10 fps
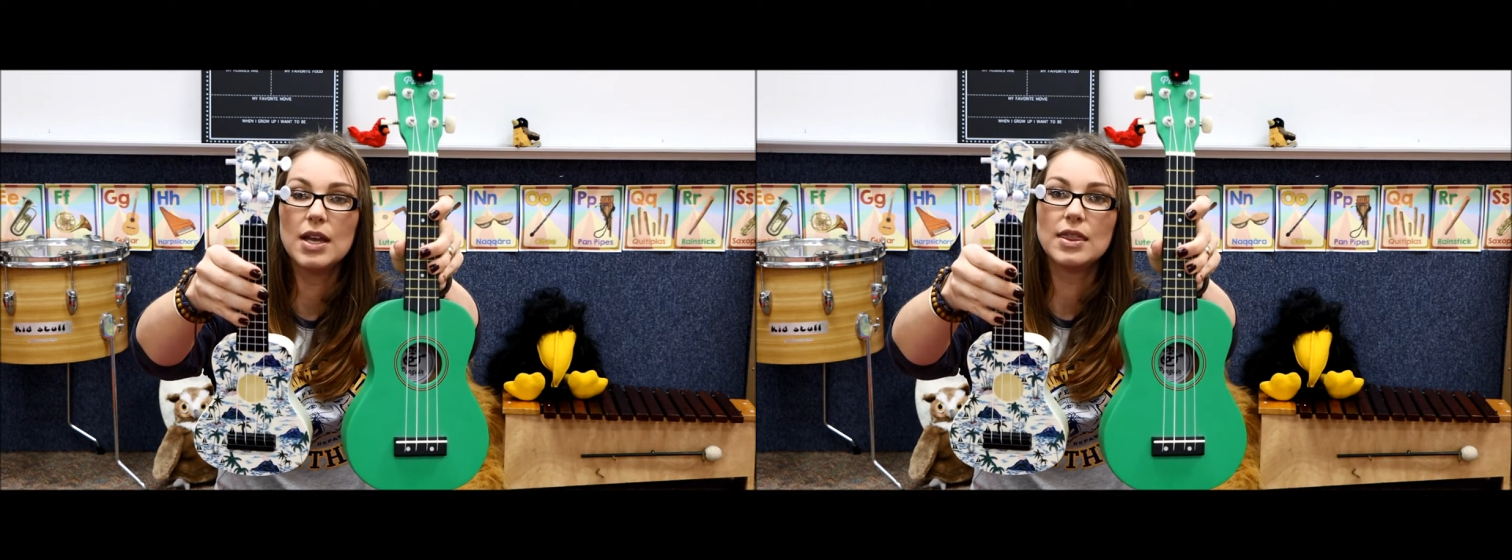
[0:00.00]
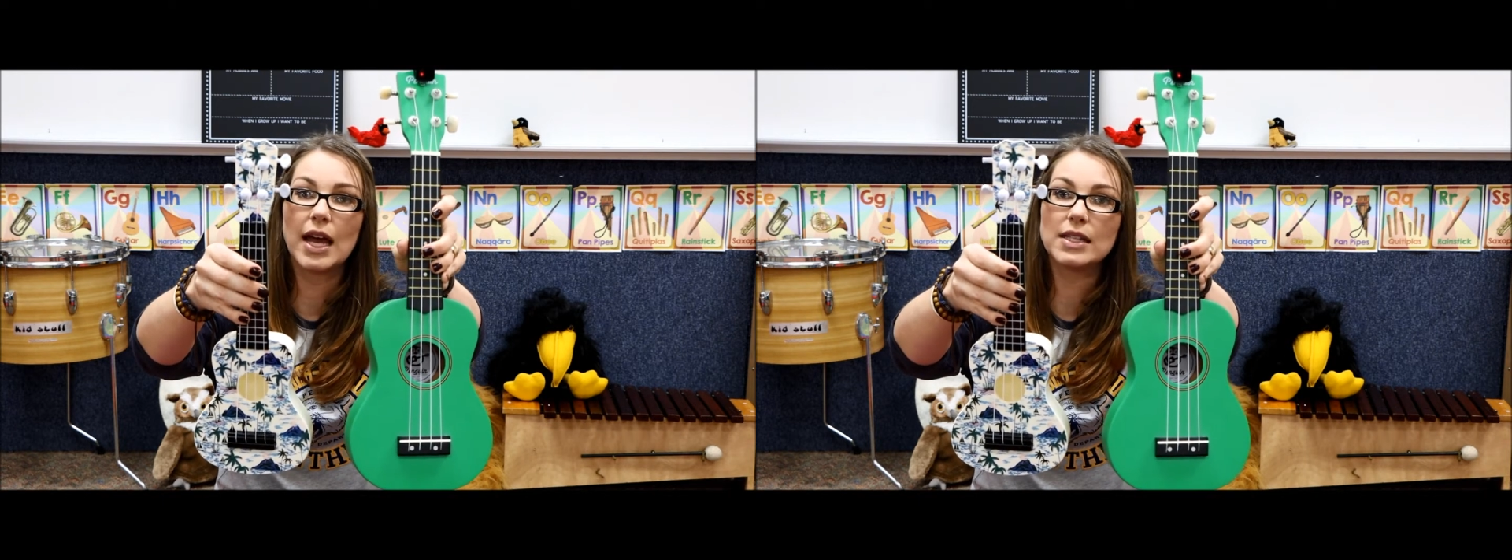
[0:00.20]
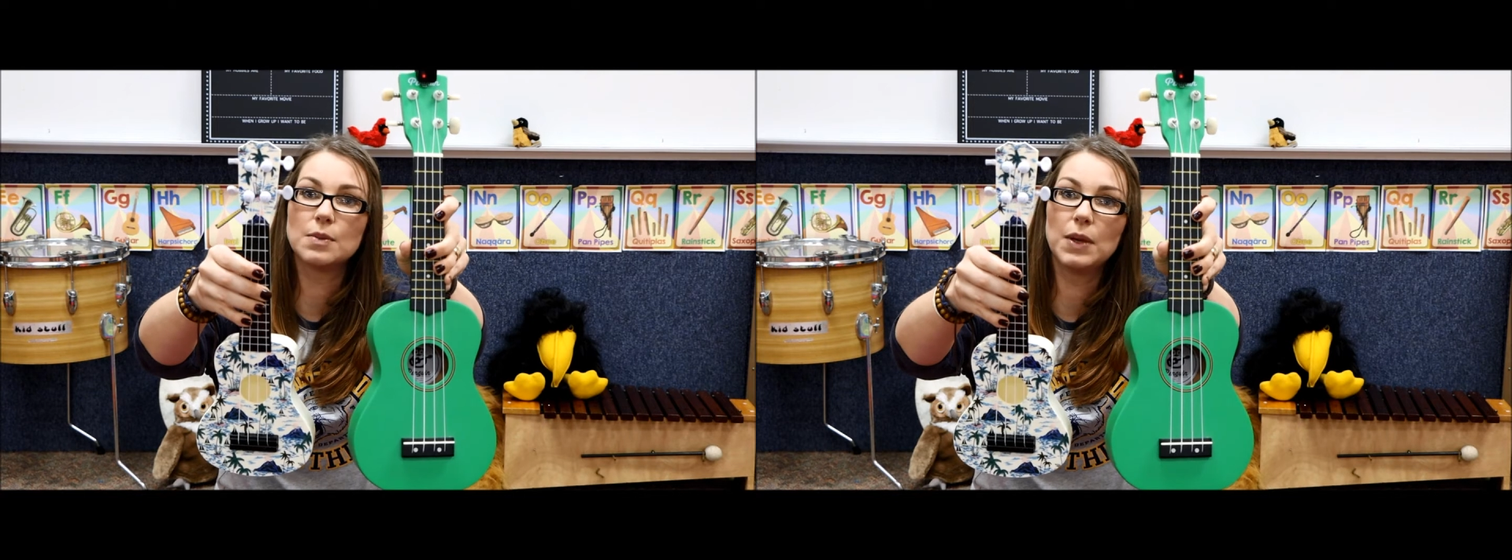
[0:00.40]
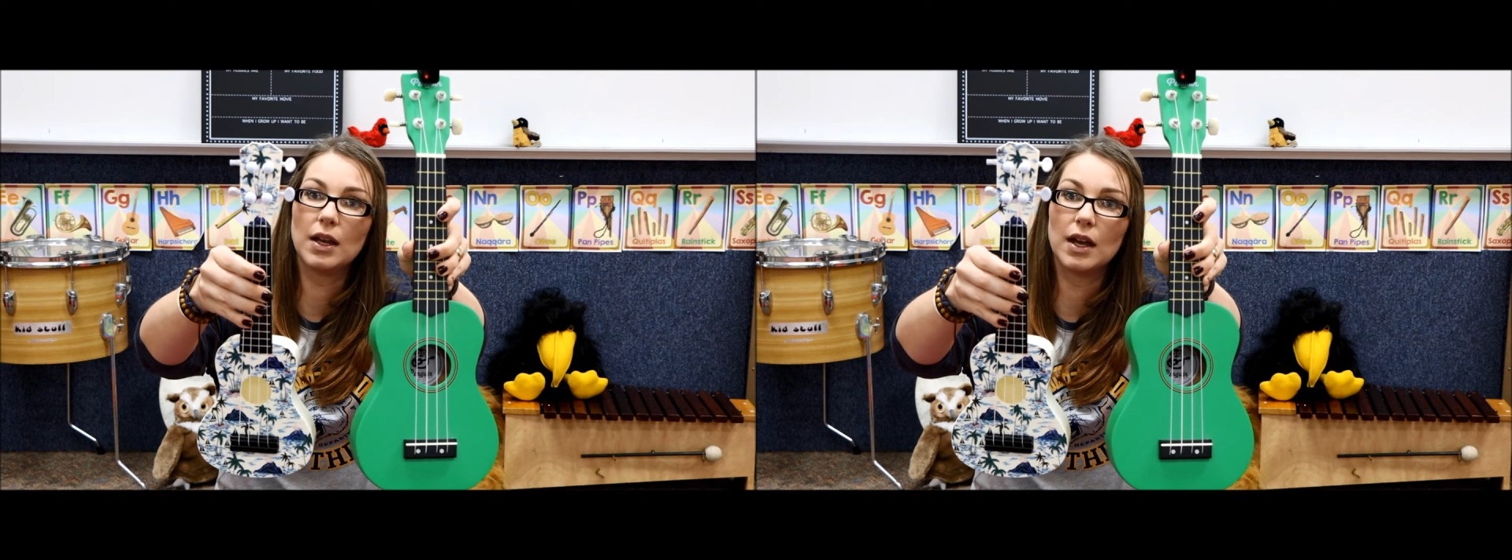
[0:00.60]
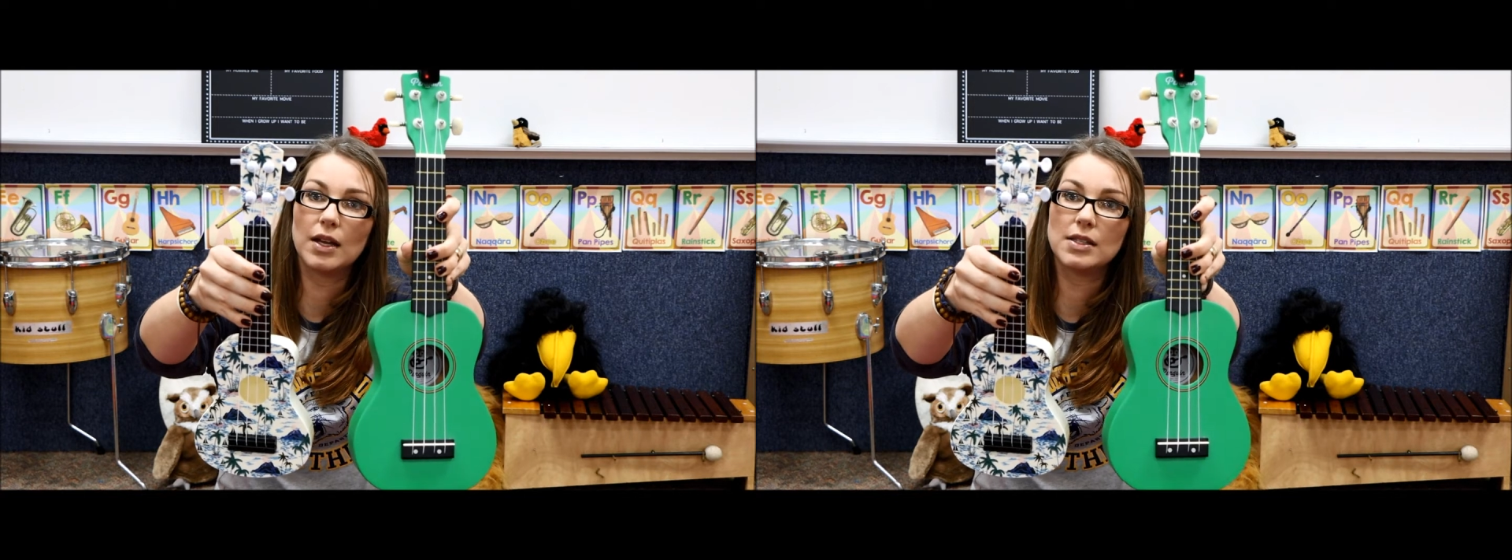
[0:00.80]
That's
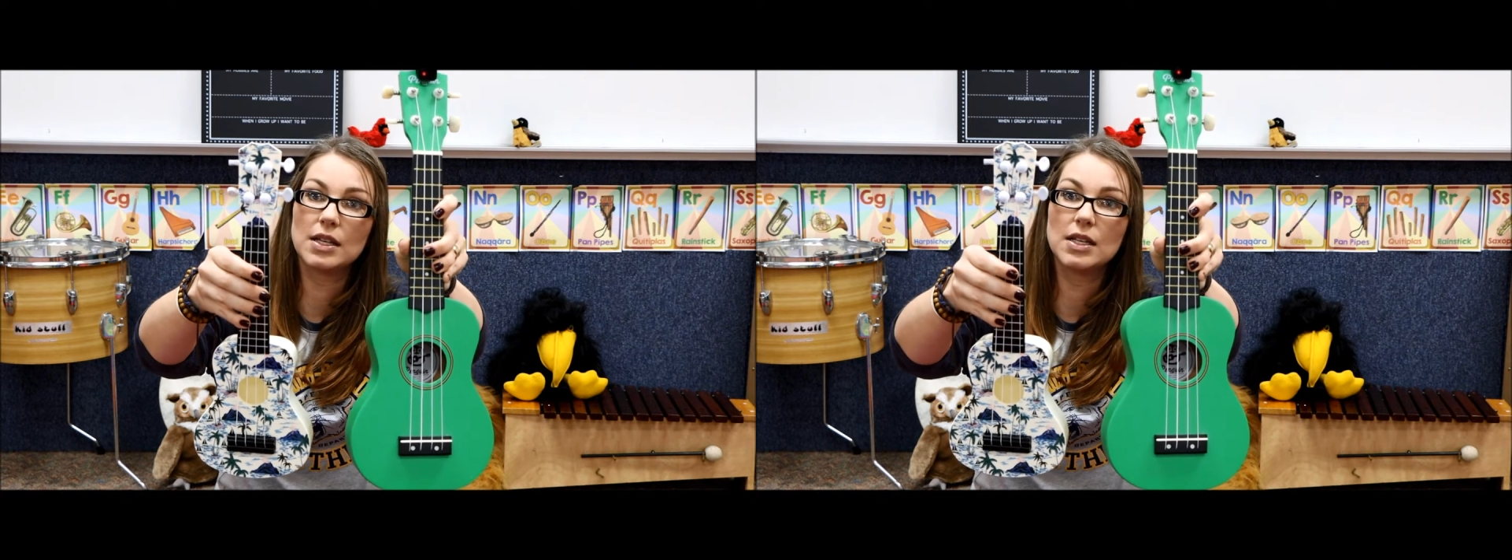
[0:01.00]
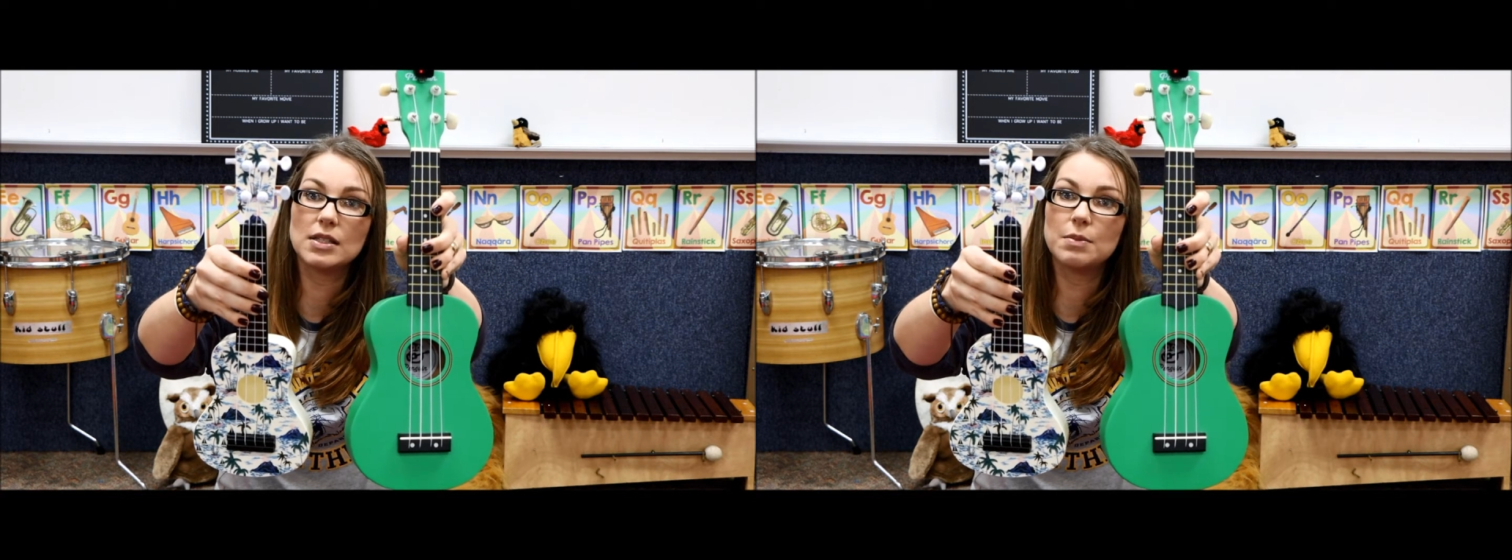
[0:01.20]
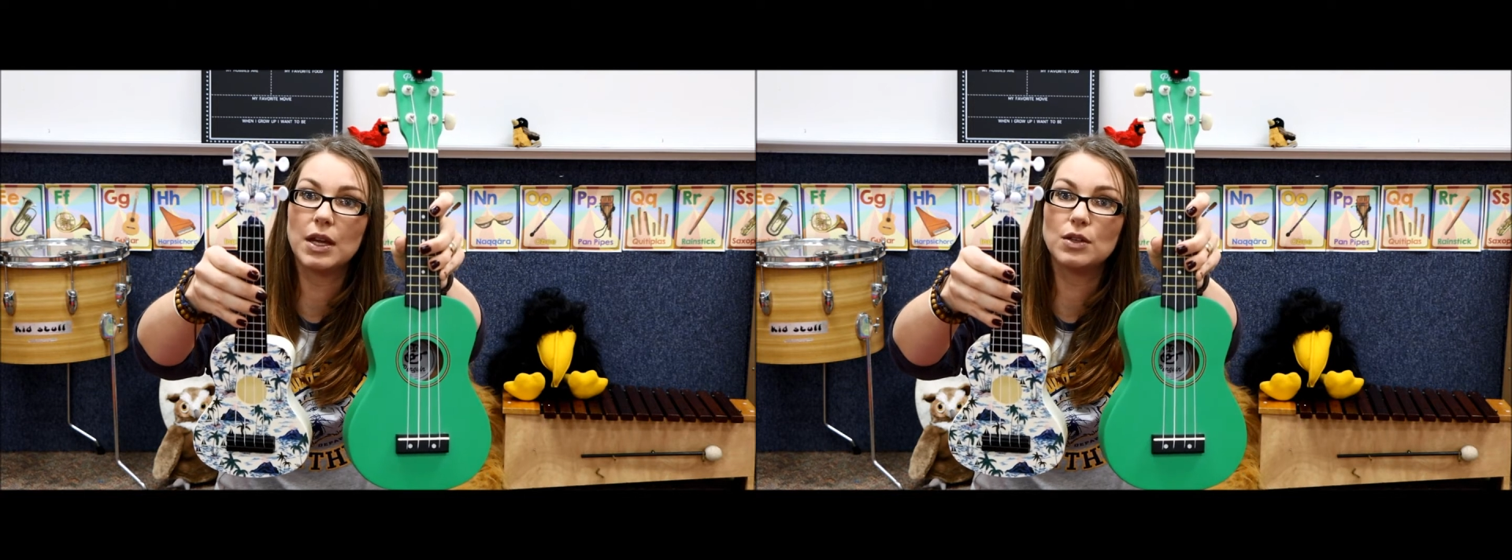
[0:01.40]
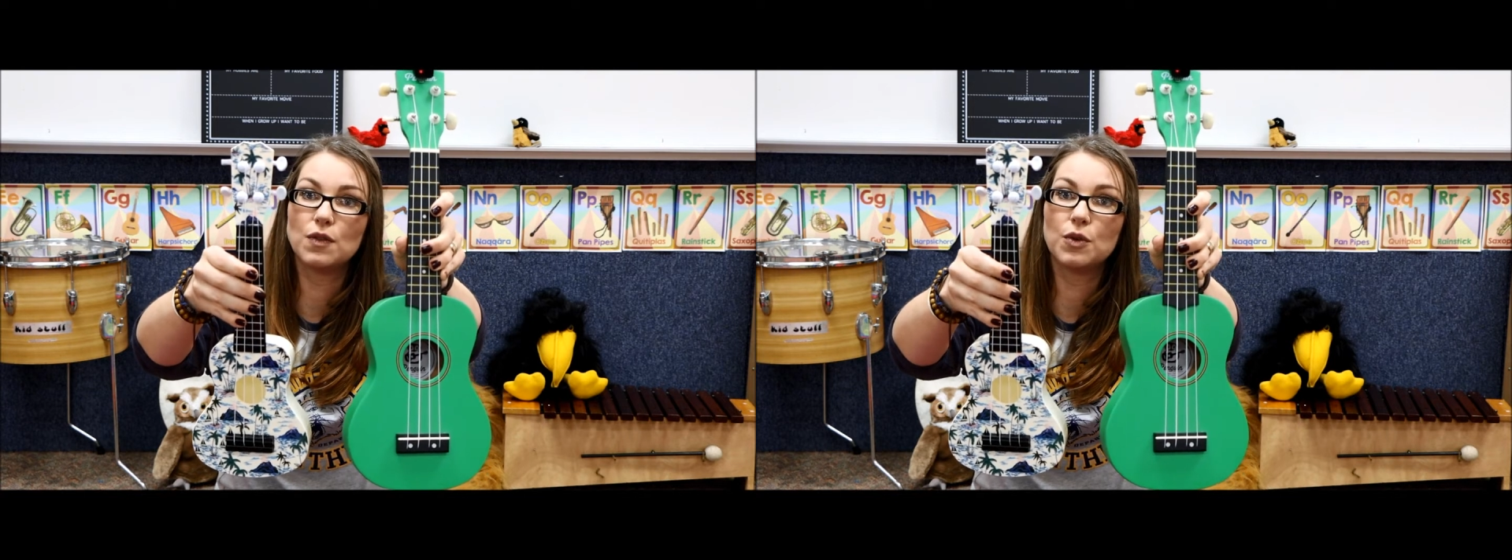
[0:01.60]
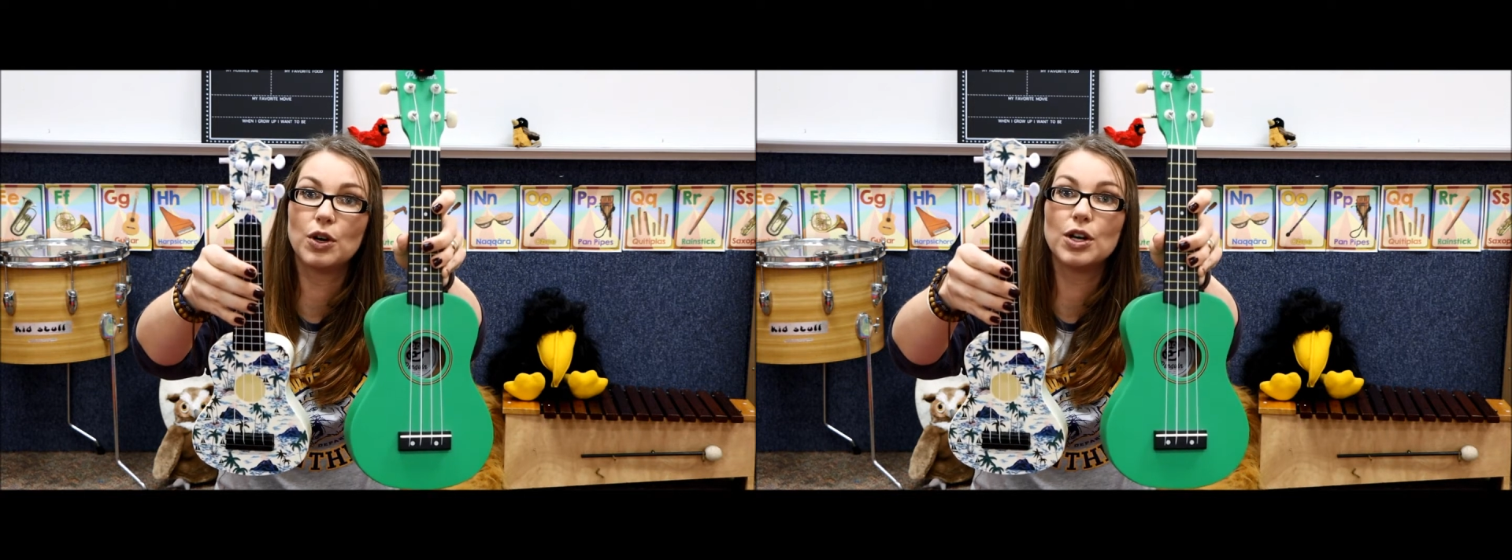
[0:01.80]
because it is meant
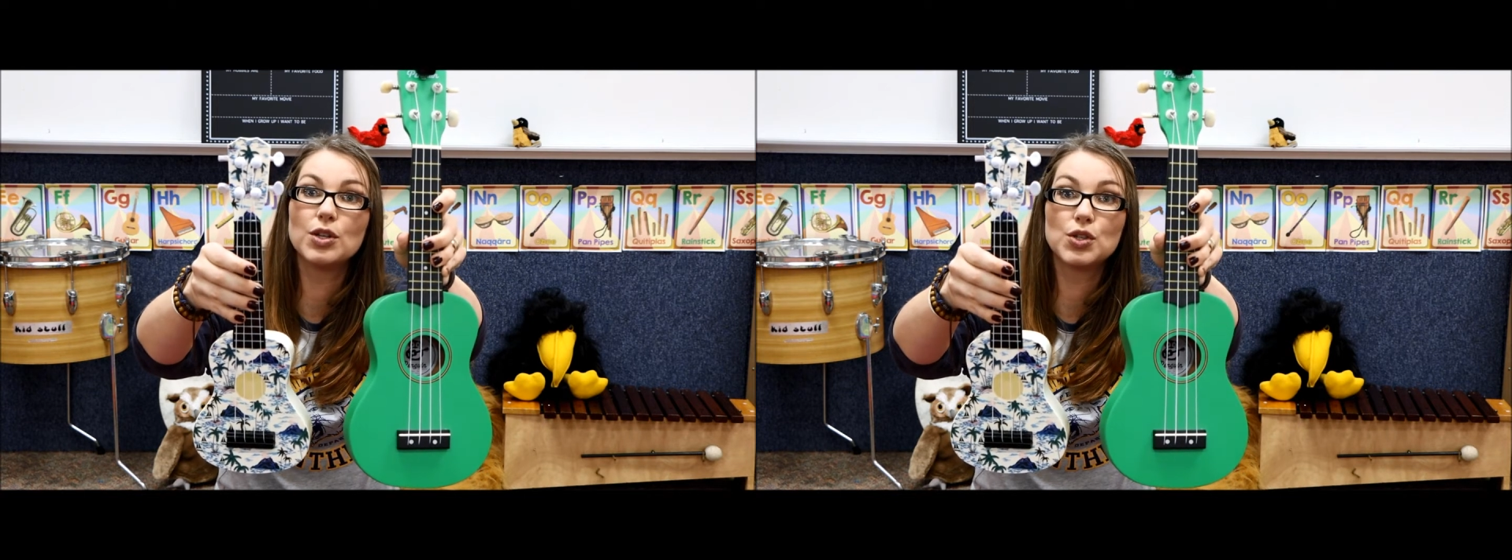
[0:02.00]
for